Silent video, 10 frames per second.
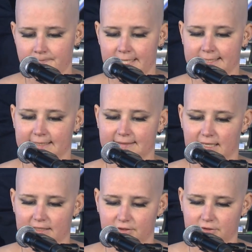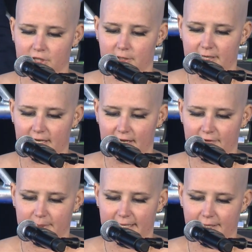Since last October, I've been